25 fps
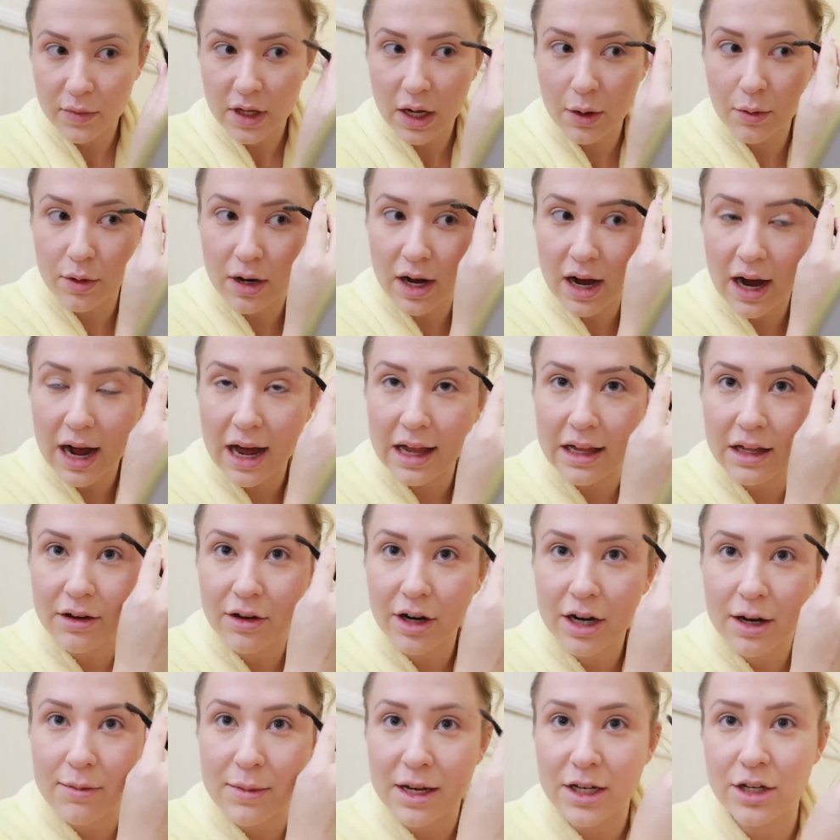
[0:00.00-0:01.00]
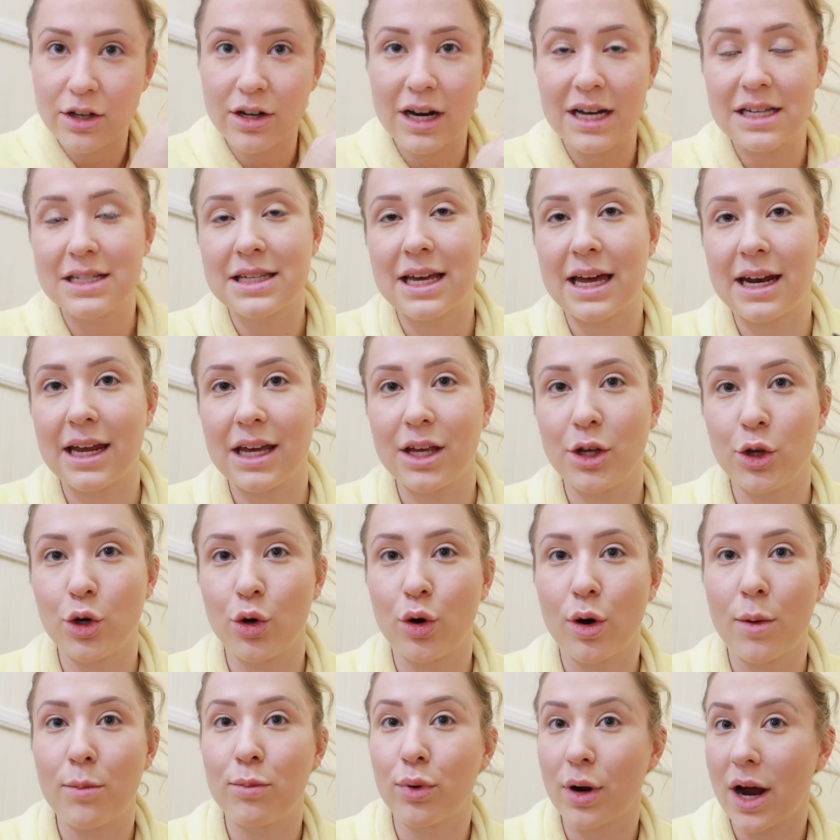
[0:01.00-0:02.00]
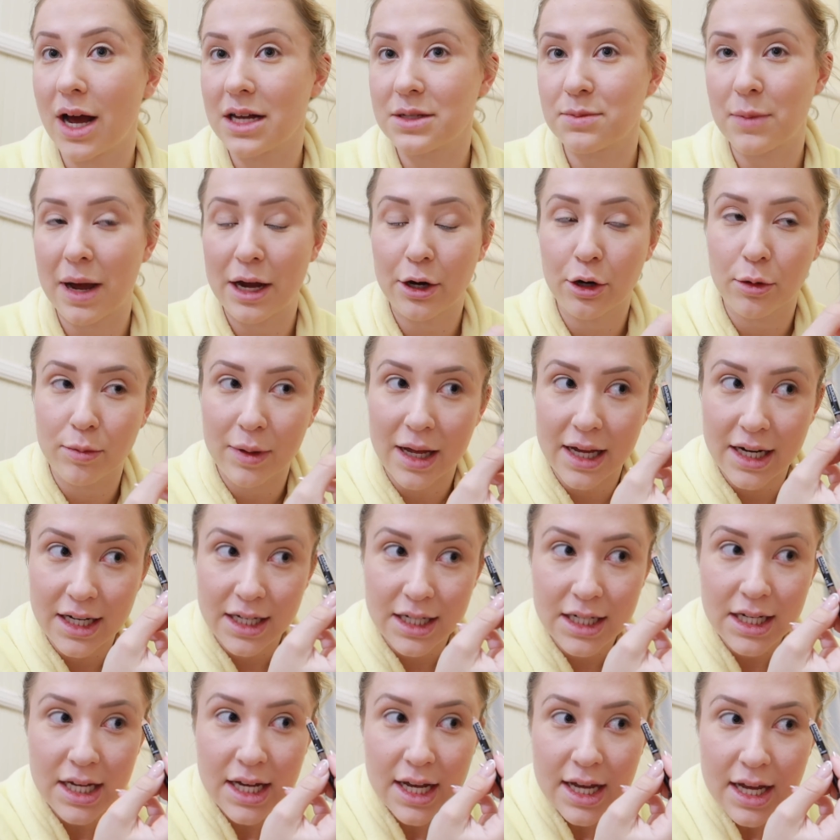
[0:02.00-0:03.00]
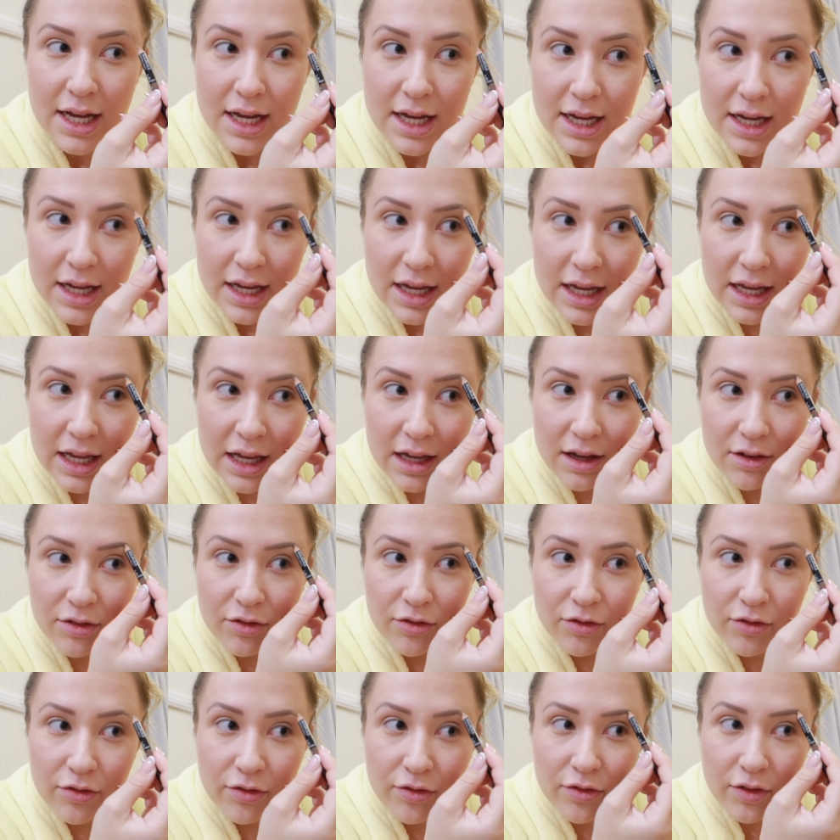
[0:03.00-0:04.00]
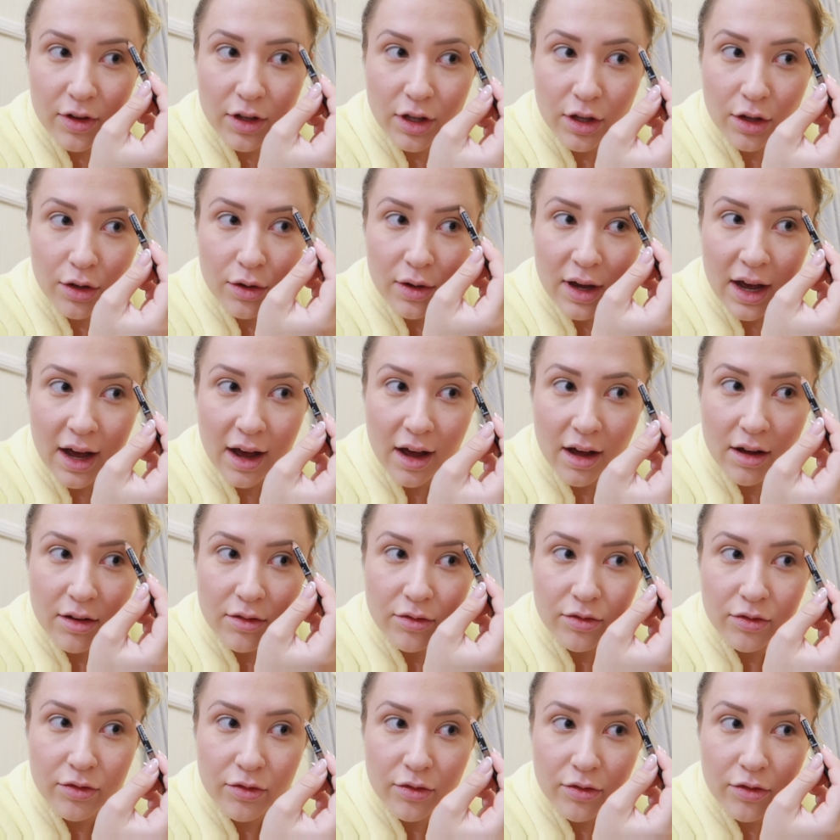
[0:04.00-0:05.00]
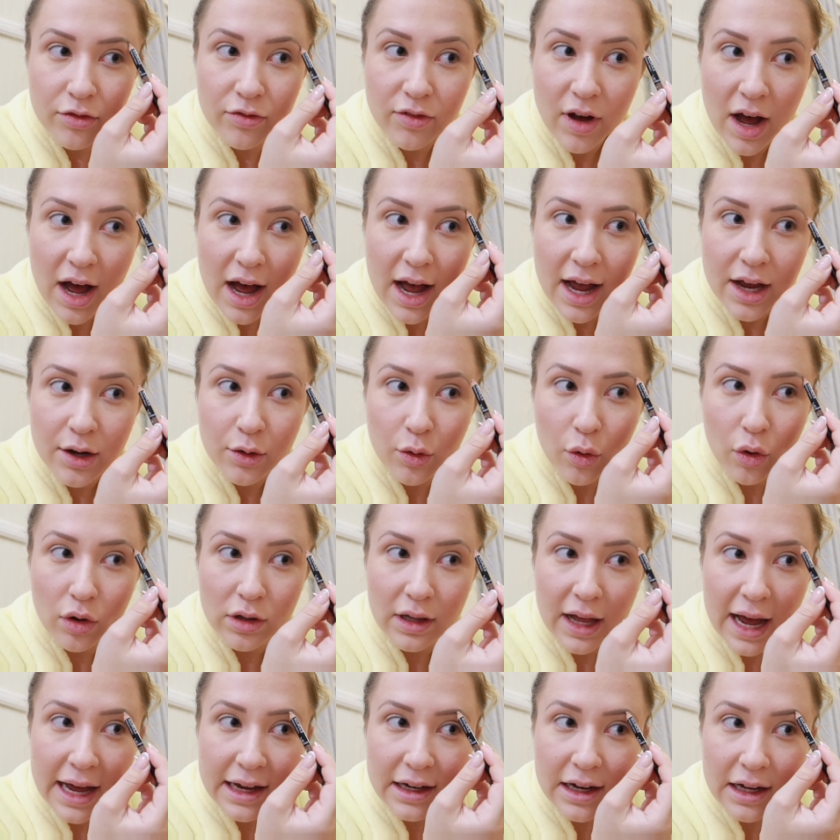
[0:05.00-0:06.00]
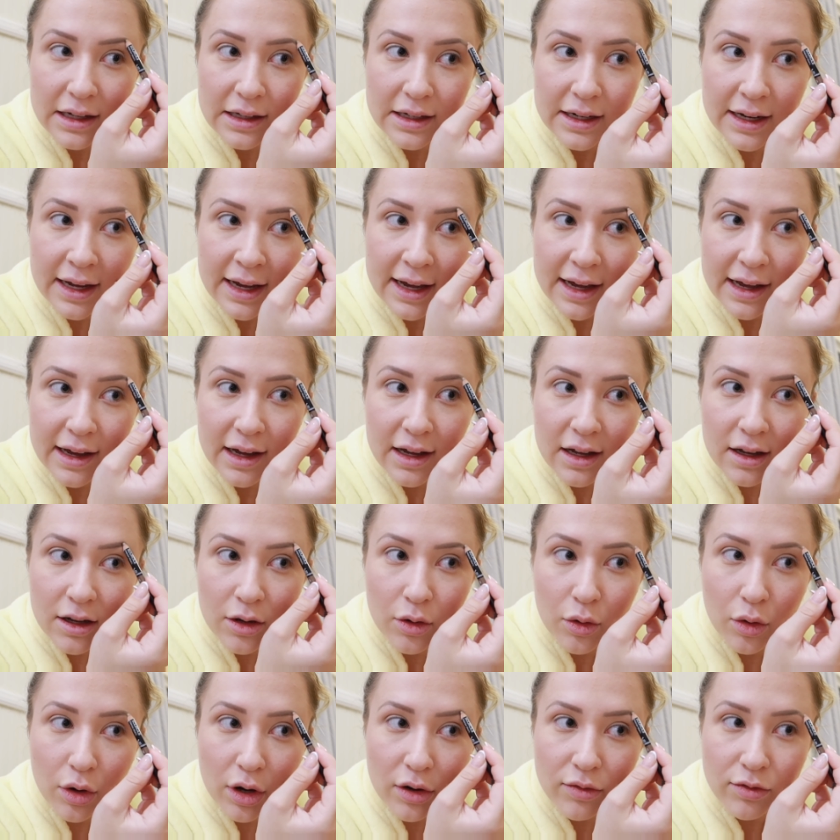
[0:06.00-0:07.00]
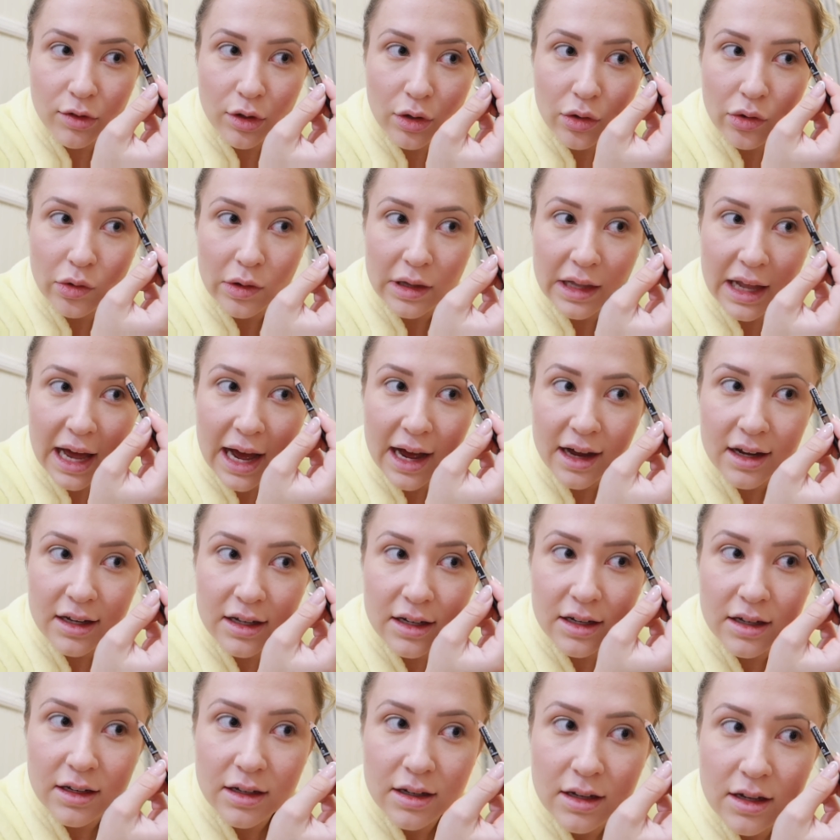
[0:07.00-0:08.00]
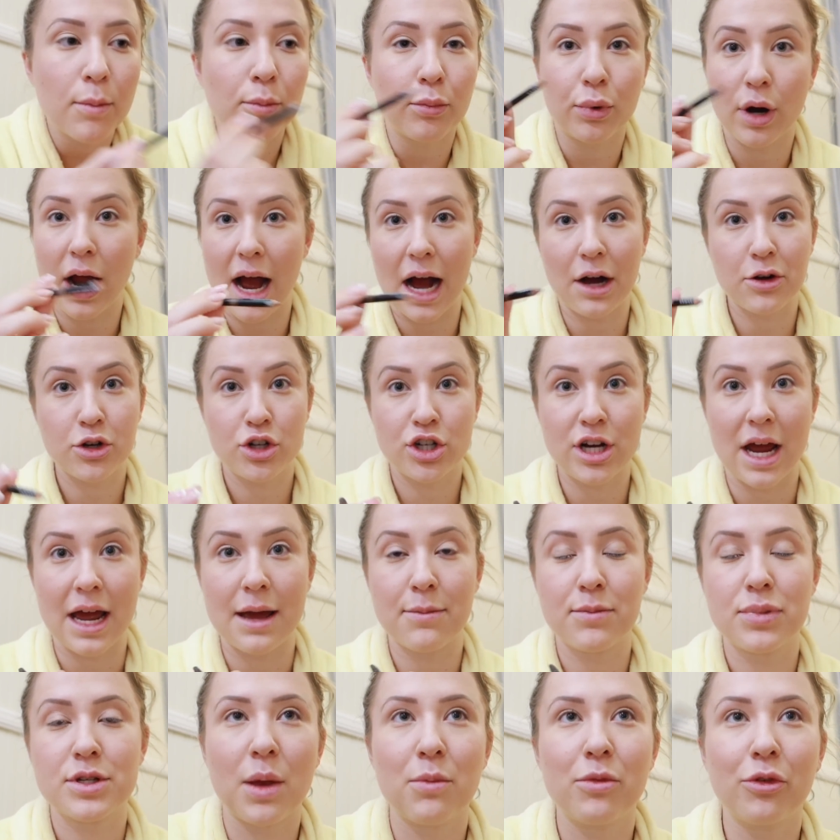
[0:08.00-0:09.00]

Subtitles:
I would highly recommend you guys getting your brows microbladed if you have fine or light colored hair, or if you lack brow shapes.